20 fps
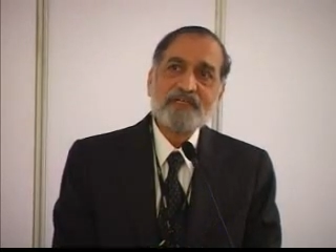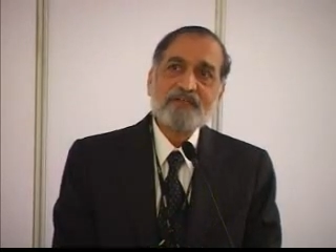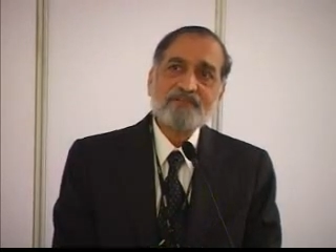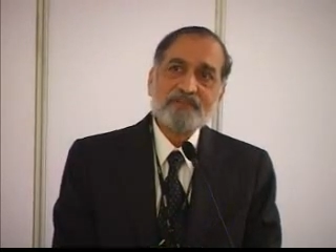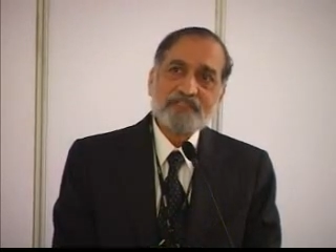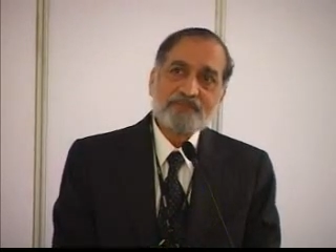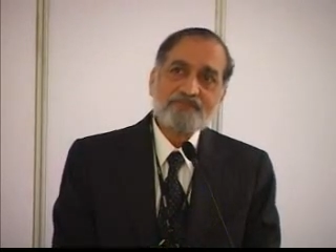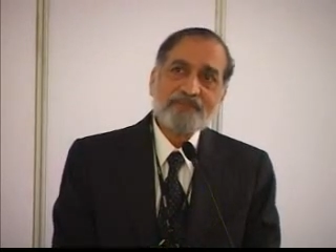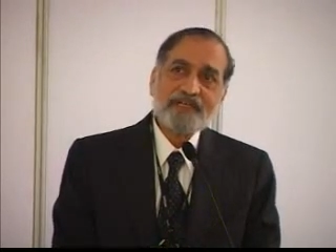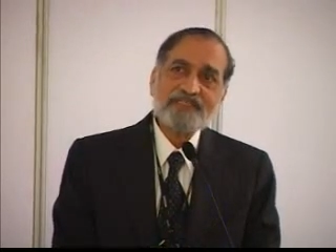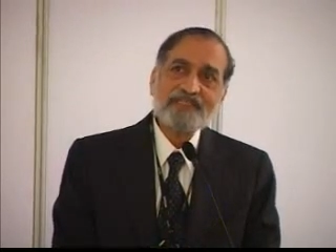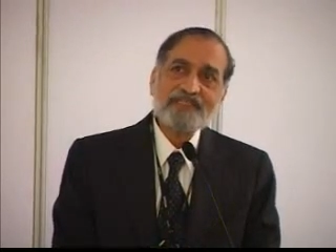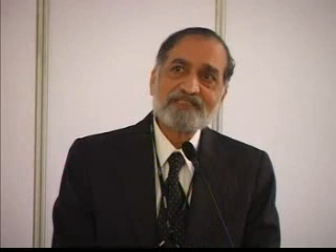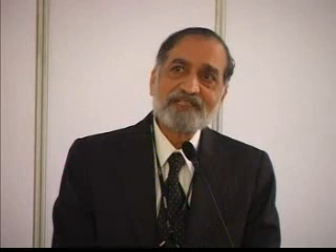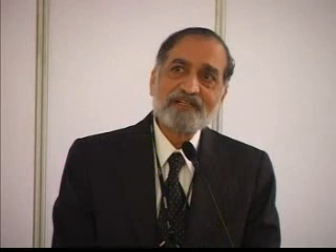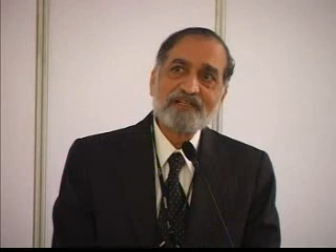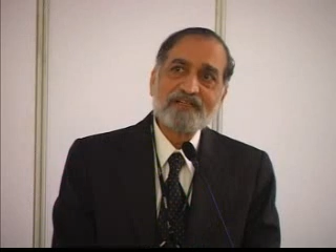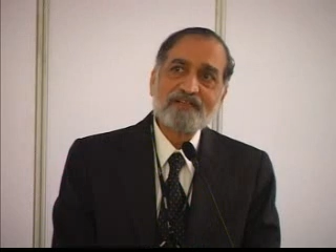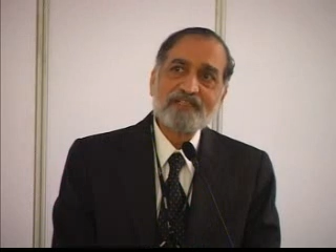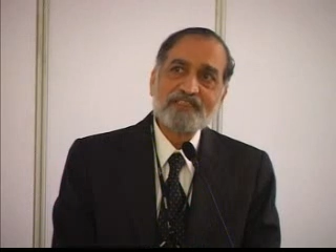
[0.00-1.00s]
which means a
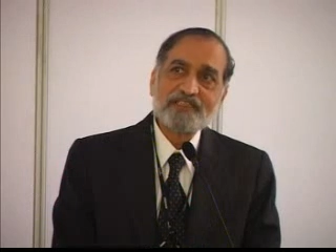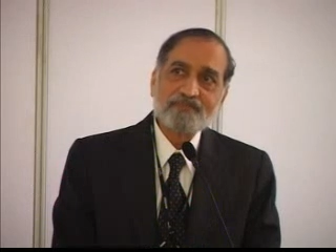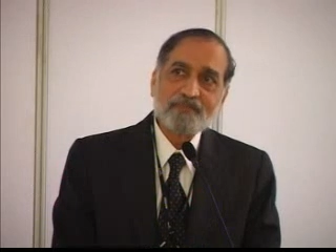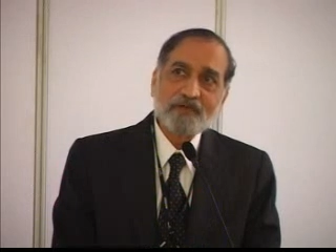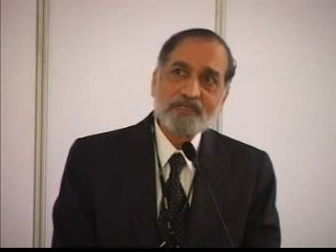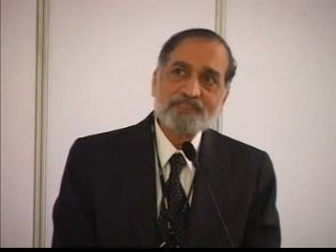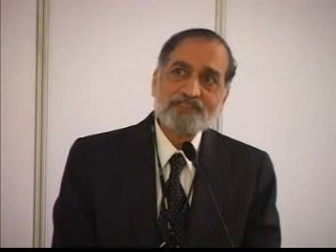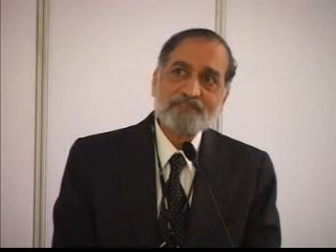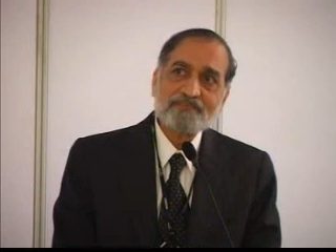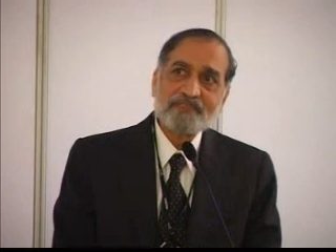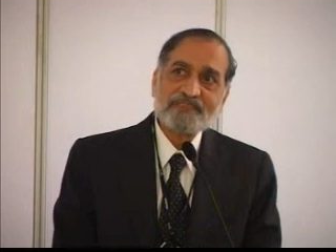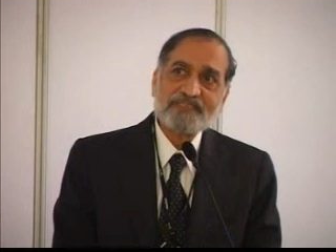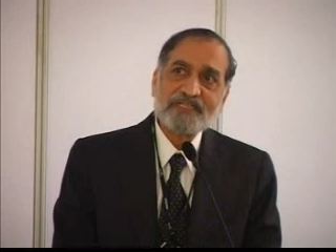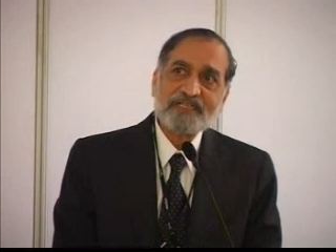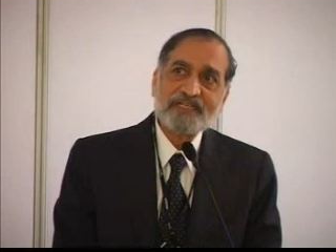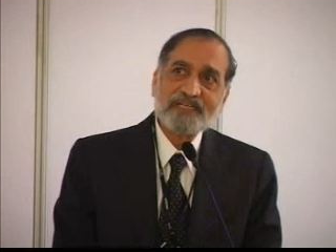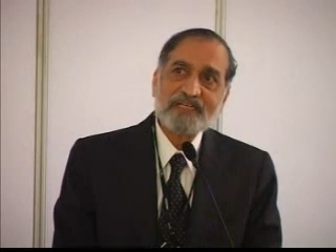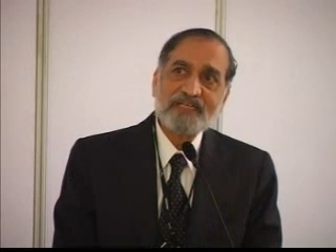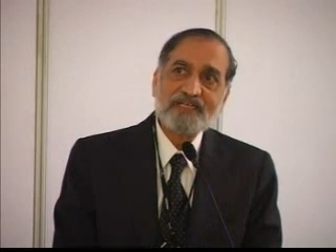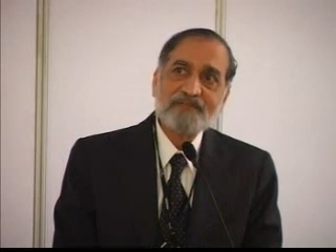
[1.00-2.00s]
certain
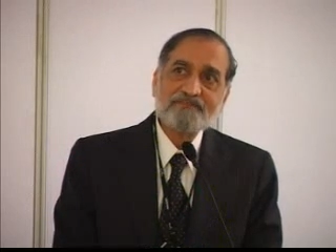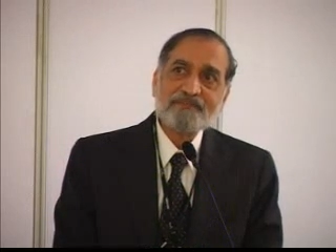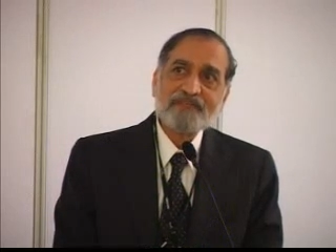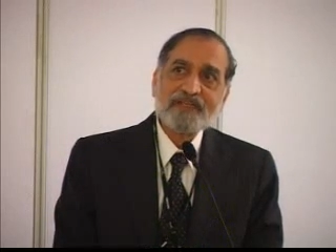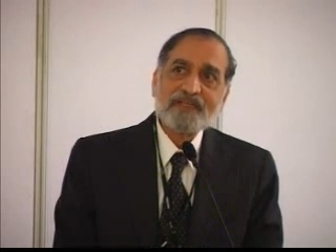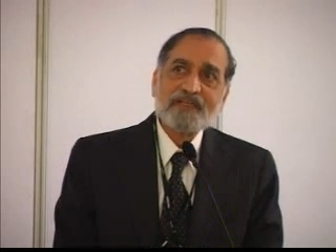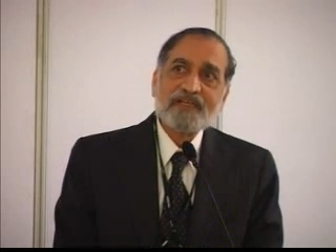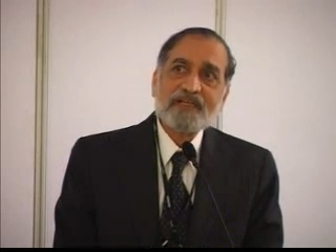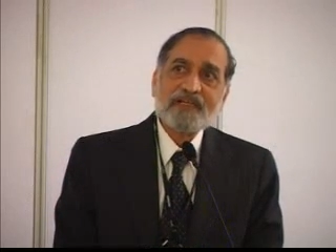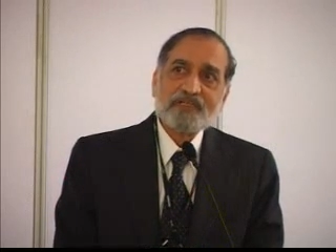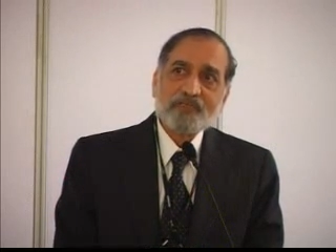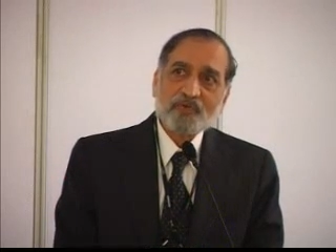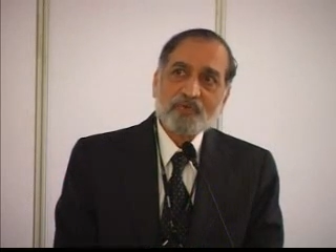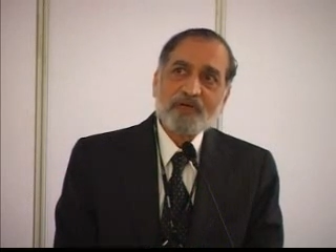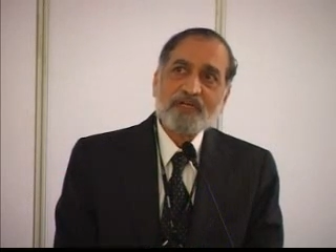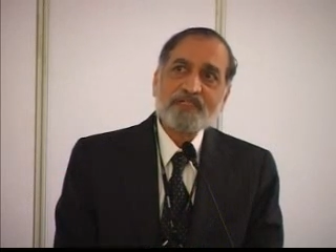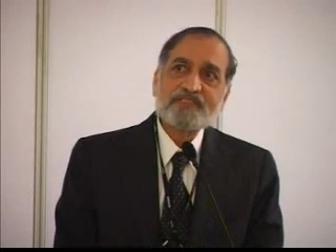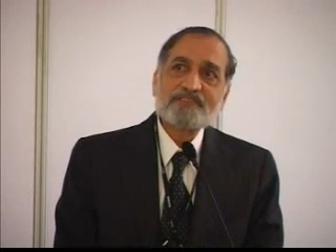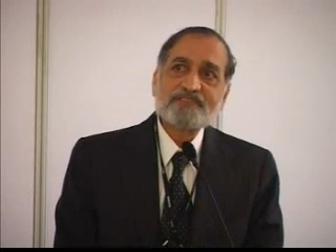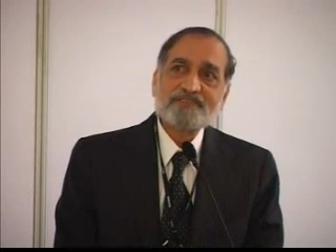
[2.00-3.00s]
responsibility
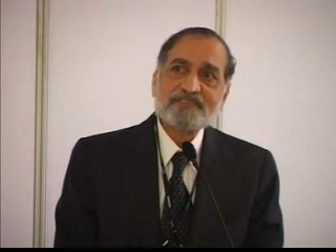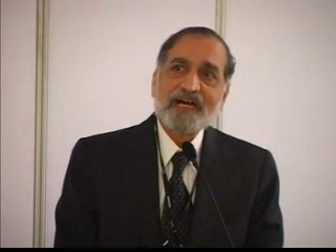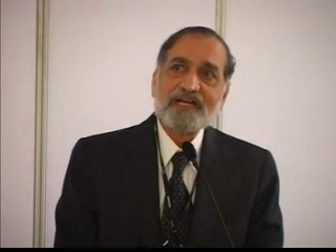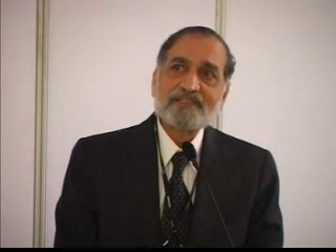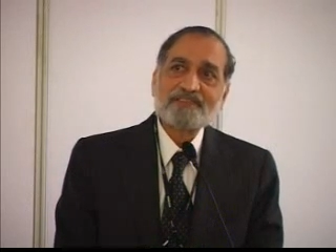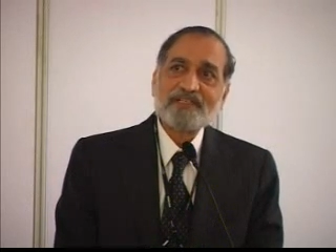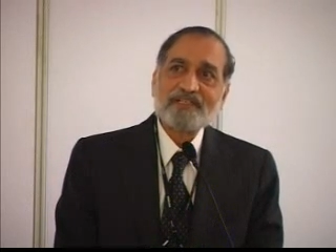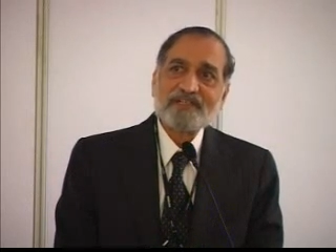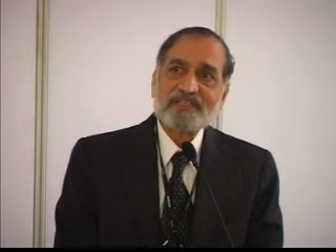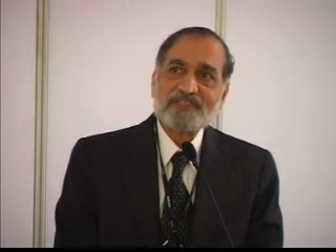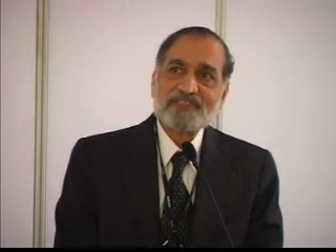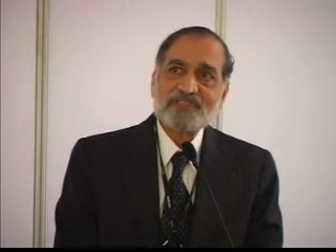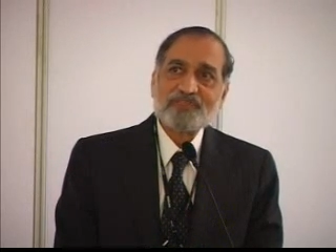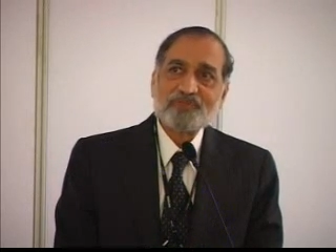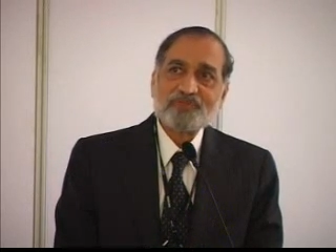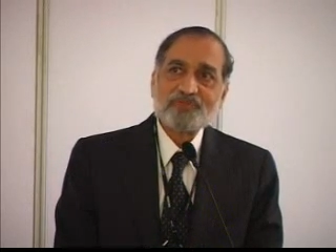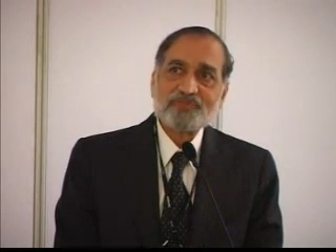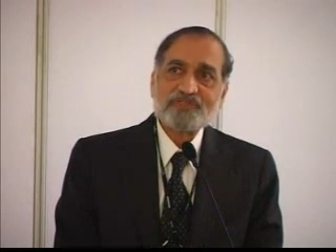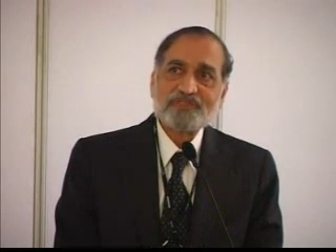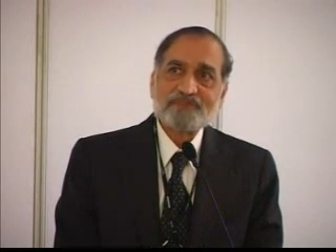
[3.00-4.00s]
towards larger
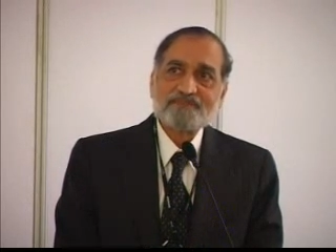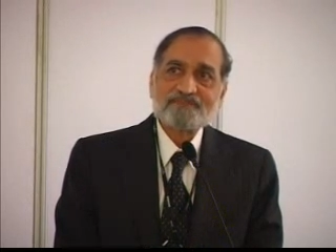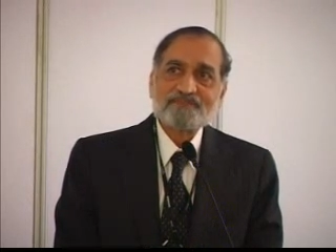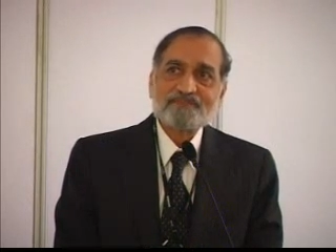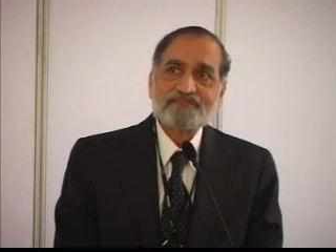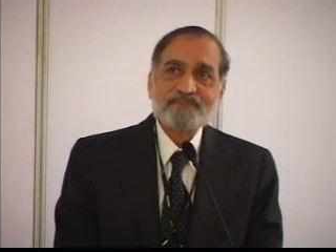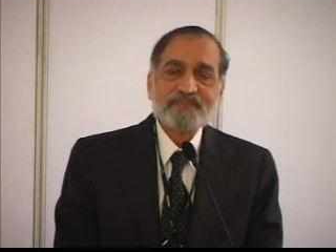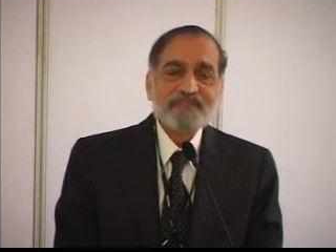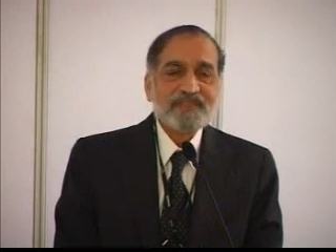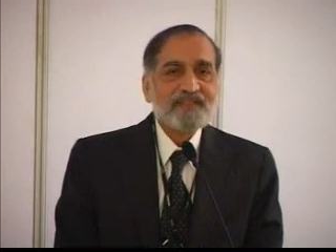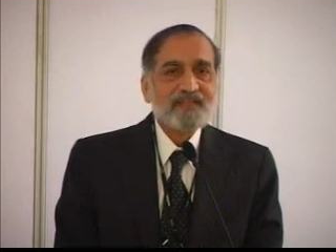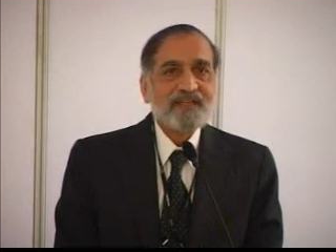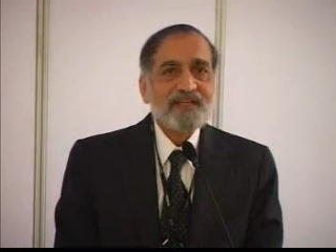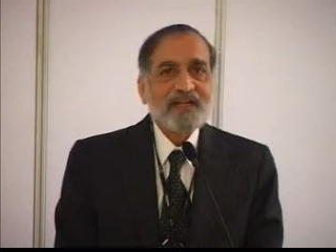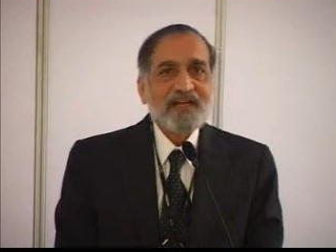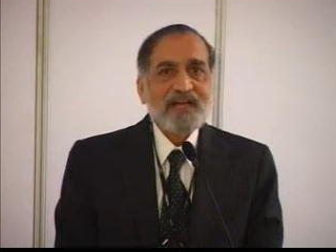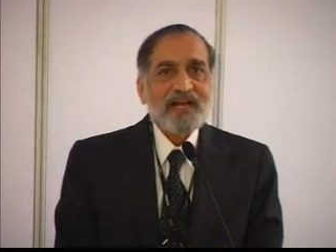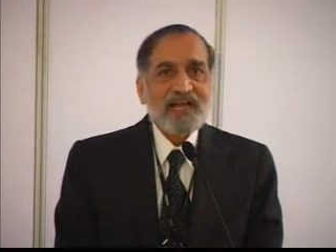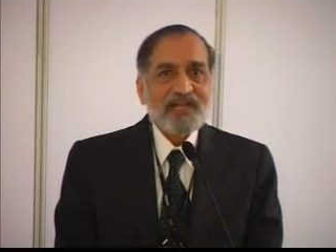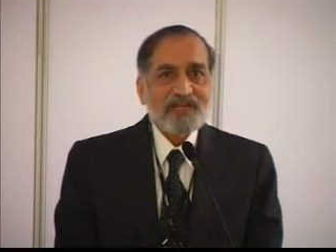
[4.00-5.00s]
issues.
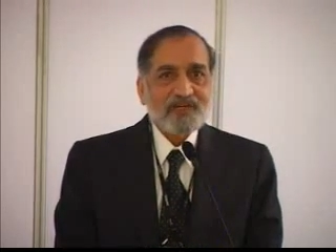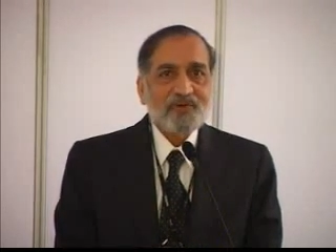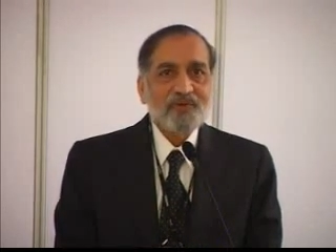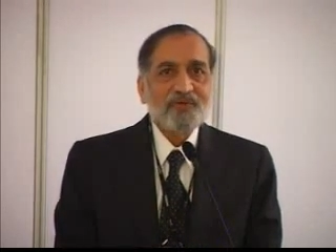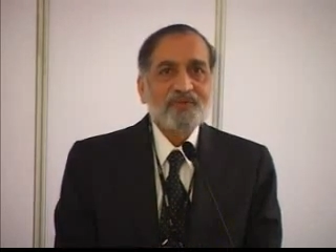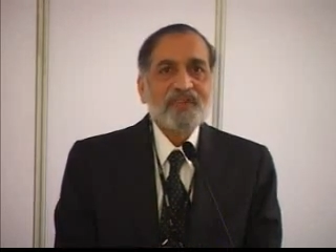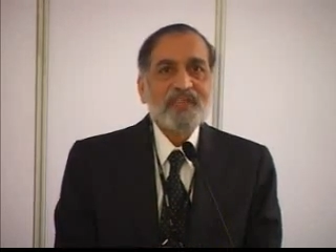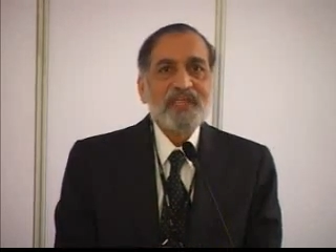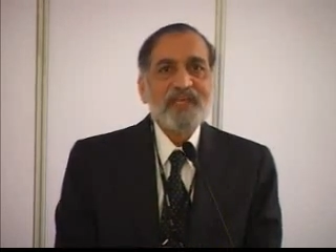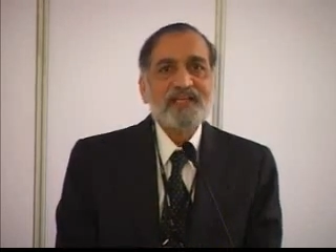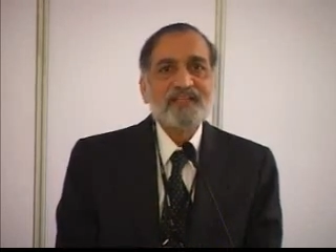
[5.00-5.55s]
I don't